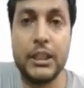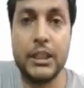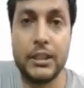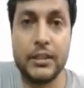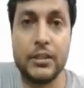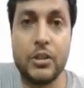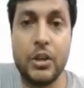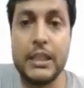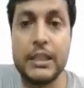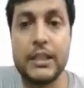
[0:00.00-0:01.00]
It is
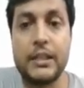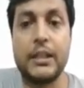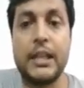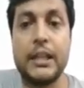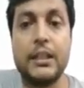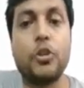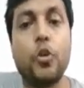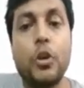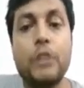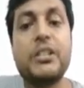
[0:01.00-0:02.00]
not necessary that it
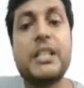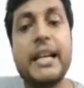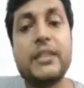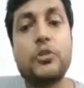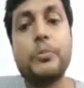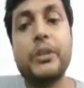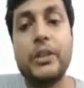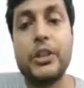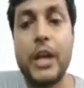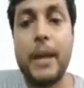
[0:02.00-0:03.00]
always has to be in
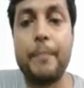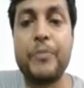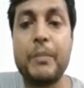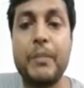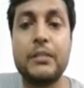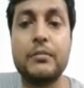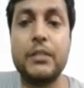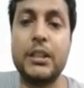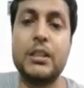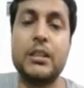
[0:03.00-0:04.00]
this shape, but
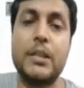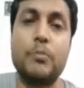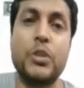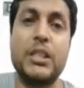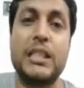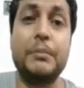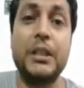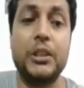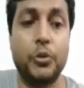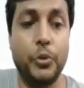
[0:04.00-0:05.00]
it is somewhat
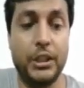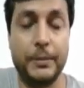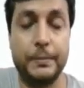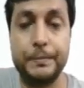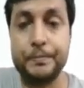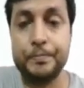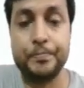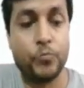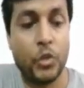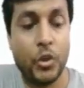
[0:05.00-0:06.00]
similar to it.
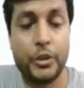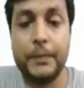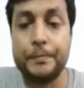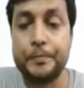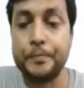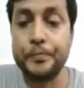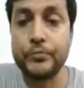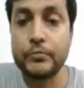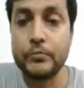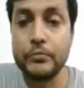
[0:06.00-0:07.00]
Okay,
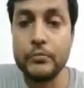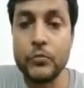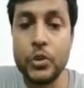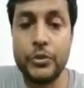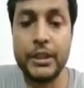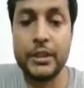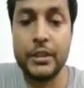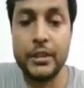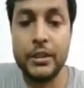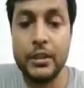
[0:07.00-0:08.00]
great.
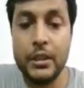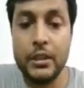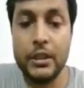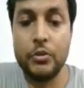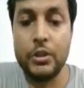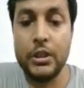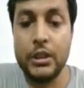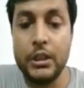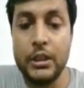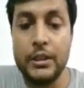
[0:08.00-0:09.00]
Now,
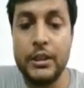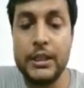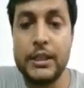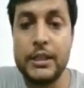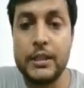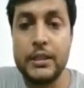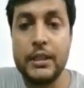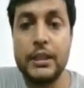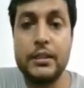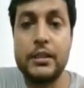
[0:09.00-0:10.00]
this
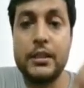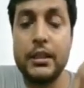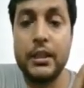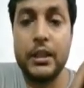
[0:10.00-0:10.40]
is